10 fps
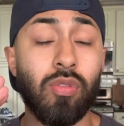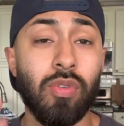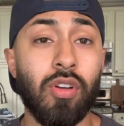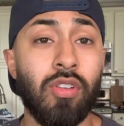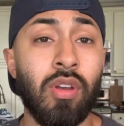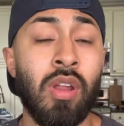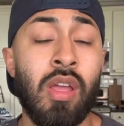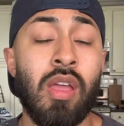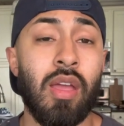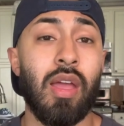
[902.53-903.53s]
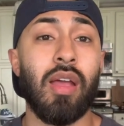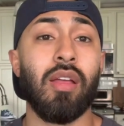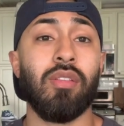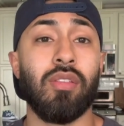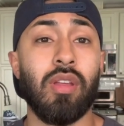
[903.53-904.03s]
version.
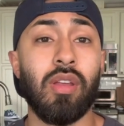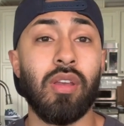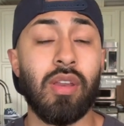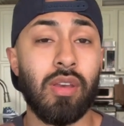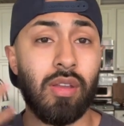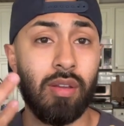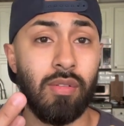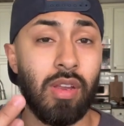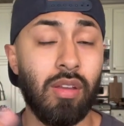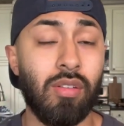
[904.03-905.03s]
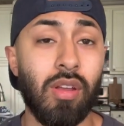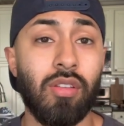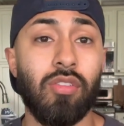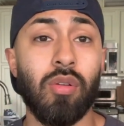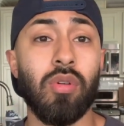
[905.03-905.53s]
As and in case you
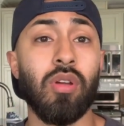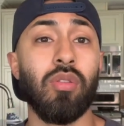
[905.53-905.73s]
guys don't know,